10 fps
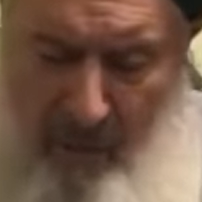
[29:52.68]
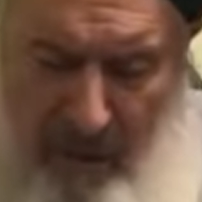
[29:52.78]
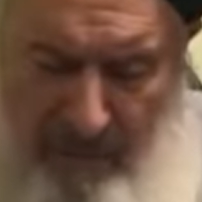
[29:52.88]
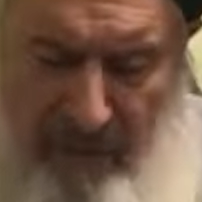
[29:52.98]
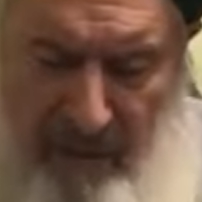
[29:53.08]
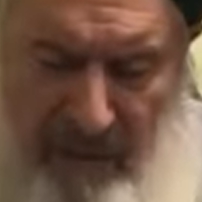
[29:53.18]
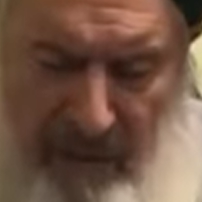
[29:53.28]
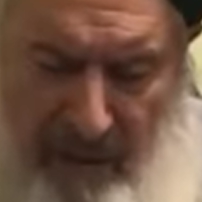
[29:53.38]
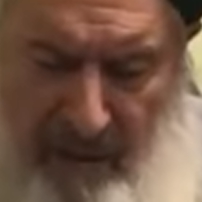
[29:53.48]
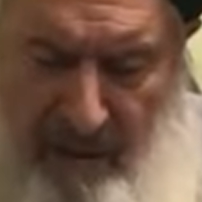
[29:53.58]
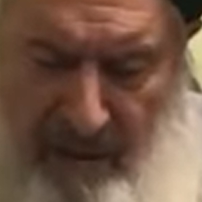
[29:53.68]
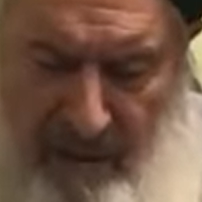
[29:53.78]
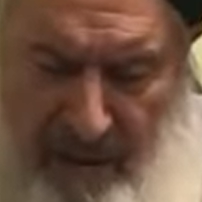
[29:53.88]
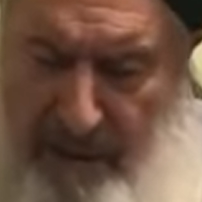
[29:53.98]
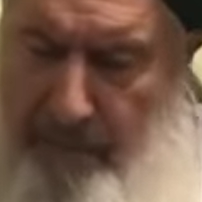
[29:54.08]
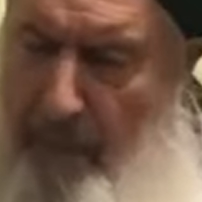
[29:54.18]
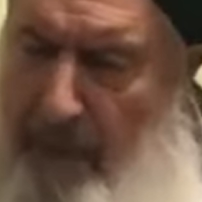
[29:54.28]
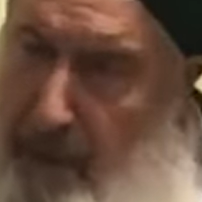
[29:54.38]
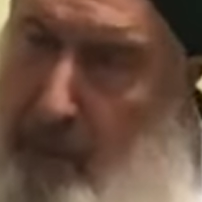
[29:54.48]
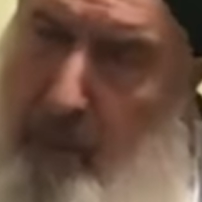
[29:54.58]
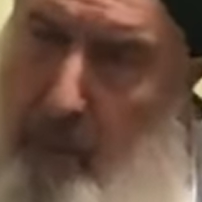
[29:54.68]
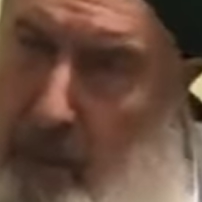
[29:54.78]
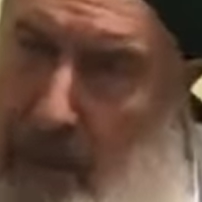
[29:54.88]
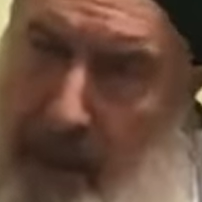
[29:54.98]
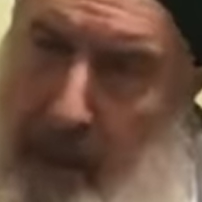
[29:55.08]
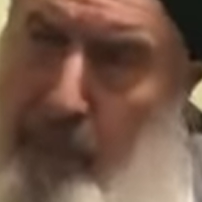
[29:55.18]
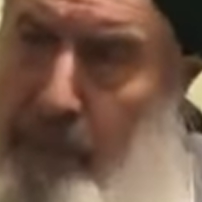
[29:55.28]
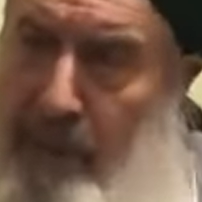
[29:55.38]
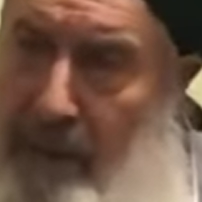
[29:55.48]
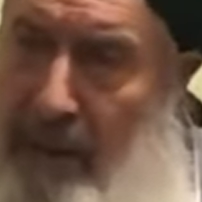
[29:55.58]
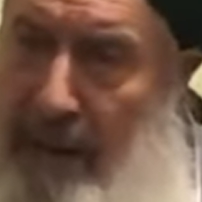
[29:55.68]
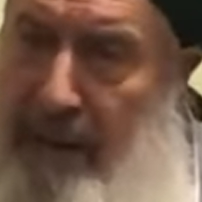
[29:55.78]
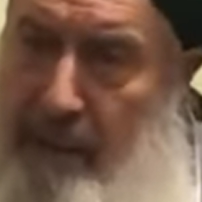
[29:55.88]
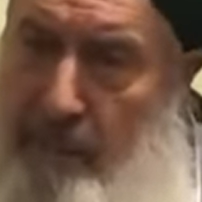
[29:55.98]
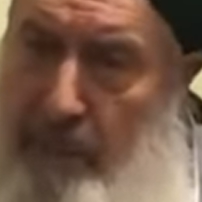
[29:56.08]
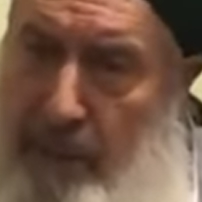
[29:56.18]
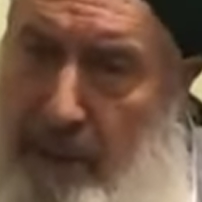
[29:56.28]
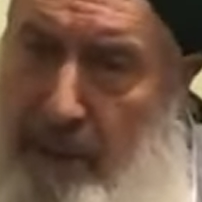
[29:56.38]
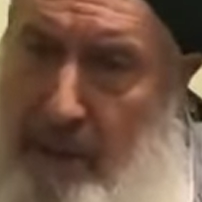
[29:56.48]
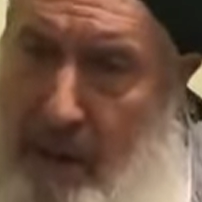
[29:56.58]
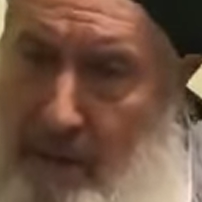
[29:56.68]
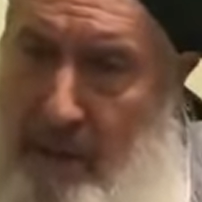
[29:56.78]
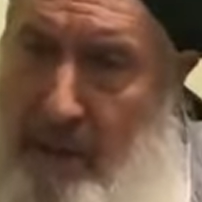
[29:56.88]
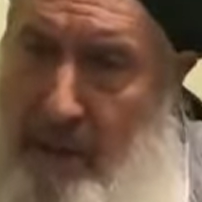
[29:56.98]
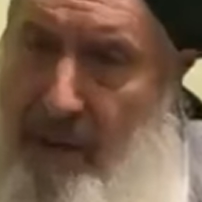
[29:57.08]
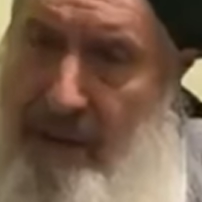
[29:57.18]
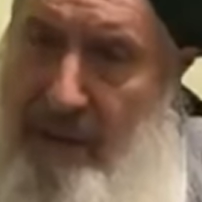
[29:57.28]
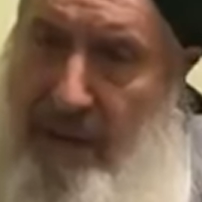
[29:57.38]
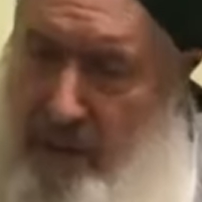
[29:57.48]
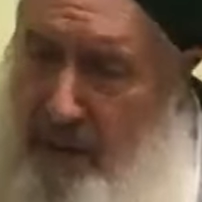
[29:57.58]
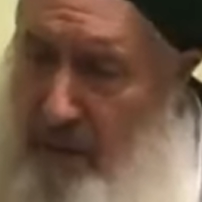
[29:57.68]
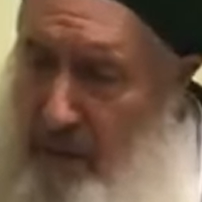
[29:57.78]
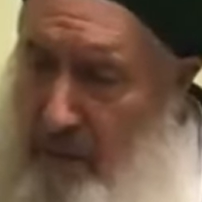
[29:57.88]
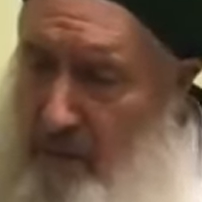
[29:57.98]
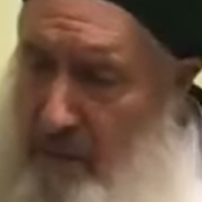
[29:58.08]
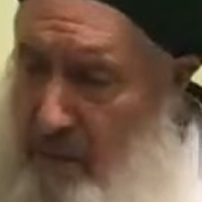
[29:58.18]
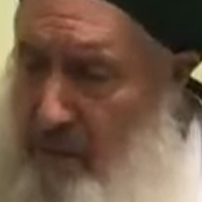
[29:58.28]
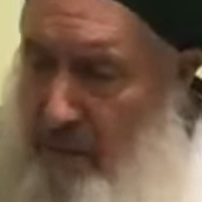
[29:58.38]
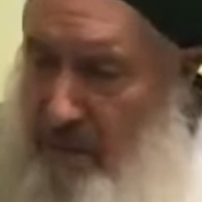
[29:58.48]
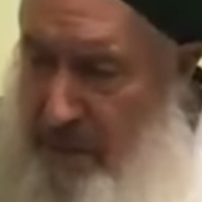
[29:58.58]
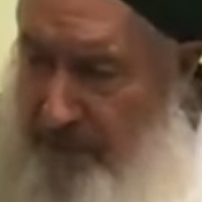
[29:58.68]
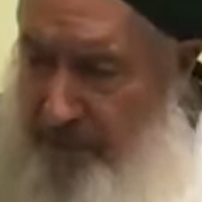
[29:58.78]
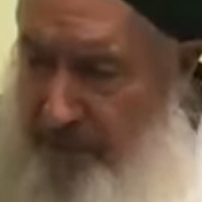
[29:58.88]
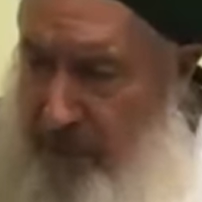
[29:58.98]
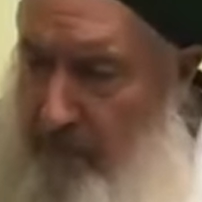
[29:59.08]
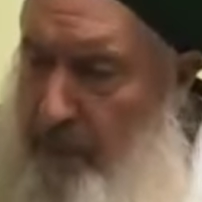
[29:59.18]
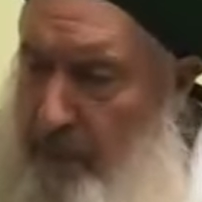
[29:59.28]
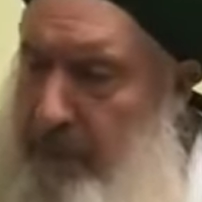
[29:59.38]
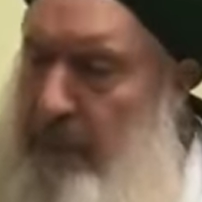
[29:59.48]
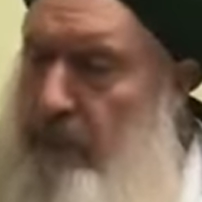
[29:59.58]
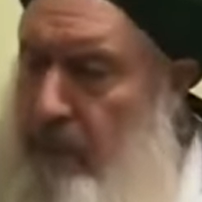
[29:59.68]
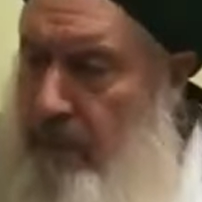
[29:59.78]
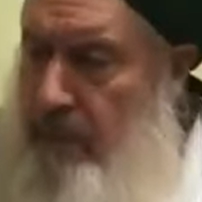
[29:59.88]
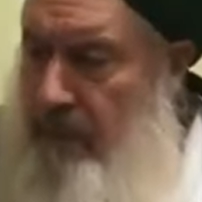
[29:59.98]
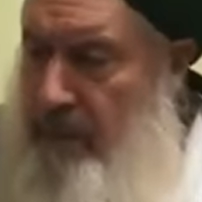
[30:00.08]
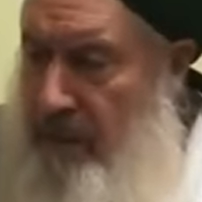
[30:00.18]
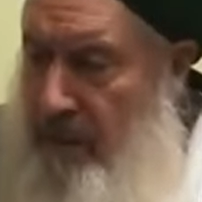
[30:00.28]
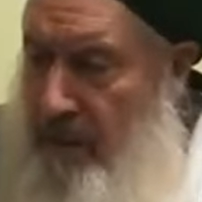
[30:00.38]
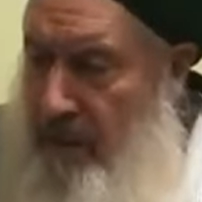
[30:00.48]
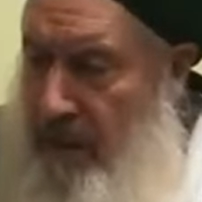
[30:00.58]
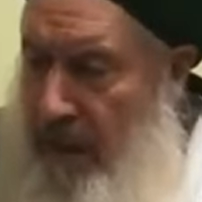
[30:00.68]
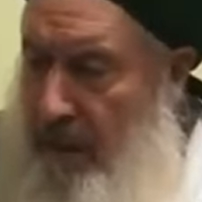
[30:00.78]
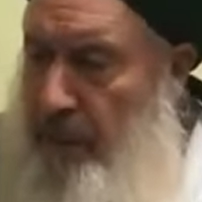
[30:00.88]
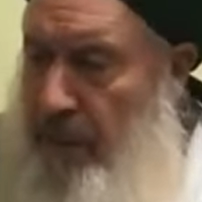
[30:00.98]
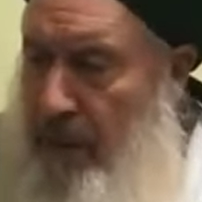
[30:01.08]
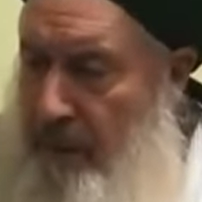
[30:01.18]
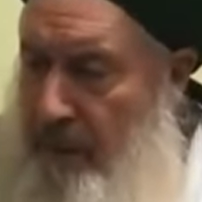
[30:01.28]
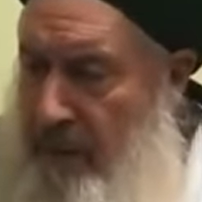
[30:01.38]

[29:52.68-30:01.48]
heavenly aspiration to get up and complete our intention with goodness. Complete it with goodness. Alhamdulillah